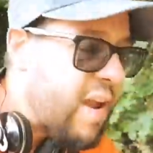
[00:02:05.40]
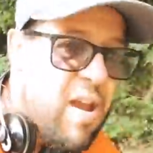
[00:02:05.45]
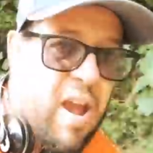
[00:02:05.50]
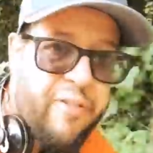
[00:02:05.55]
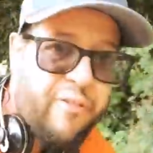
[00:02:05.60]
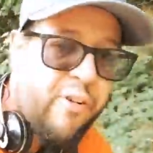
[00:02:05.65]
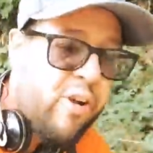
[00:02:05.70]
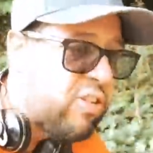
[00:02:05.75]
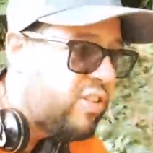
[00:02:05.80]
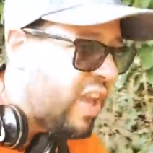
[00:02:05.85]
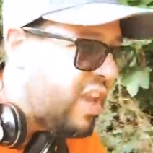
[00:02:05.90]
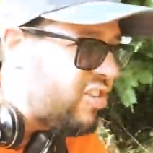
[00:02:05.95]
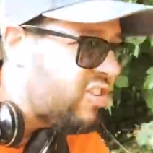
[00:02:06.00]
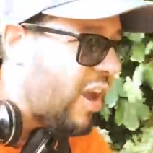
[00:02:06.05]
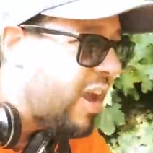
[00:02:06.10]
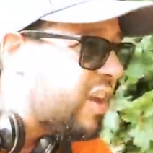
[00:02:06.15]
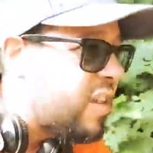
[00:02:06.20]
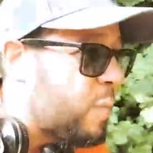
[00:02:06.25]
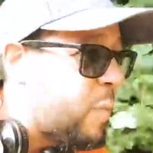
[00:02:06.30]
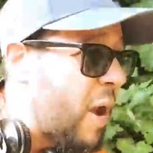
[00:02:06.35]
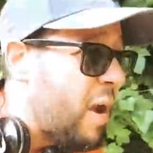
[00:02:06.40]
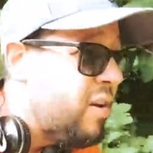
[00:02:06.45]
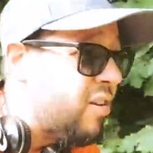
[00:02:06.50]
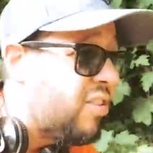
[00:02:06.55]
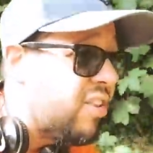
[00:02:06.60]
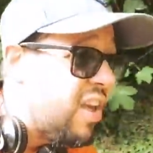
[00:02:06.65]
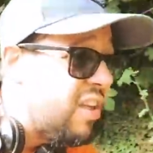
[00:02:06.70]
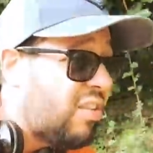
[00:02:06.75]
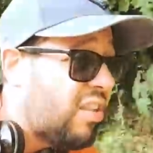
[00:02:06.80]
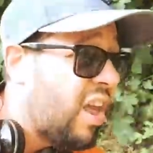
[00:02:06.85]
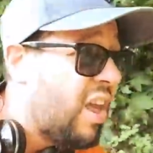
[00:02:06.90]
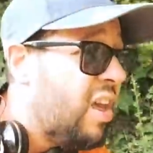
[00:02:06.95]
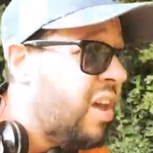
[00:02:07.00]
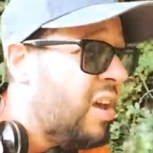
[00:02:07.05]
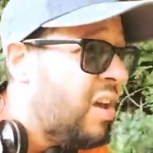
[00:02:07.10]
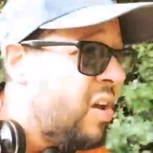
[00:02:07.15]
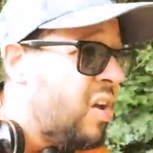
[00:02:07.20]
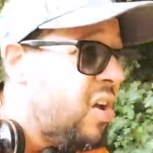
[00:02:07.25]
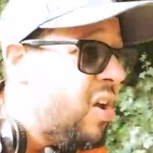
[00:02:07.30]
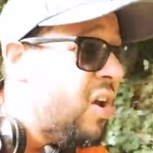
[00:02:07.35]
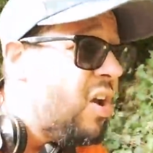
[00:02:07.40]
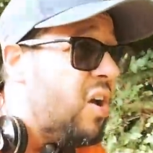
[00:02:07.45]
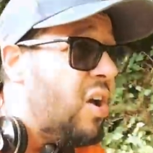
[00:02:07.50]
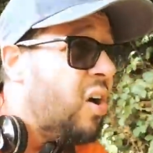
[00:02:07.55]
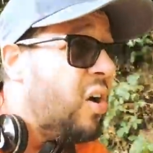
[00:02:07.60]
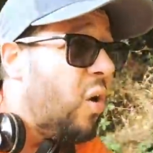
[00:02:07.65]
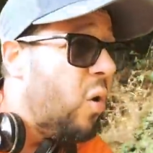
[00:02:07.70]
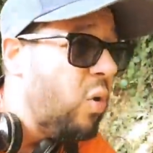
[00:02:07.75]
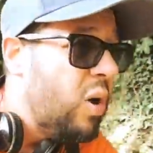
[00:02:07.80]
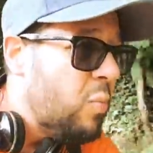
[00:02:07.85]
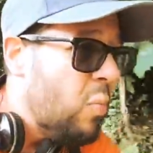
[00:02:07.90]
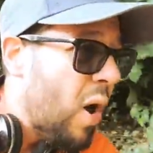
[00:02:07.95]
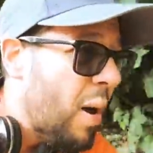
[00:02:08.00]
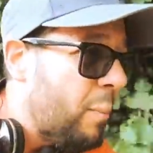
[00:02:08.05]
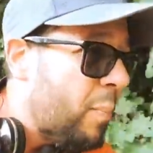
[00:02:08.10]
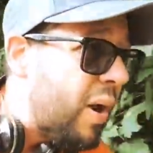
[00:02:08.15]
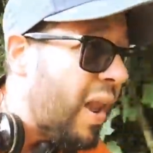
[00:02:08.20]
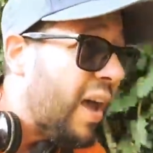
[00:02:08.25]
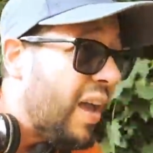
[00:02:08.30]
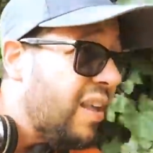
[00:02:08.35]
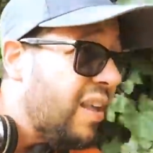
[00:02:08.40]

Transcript: our footage, our experiences, all in one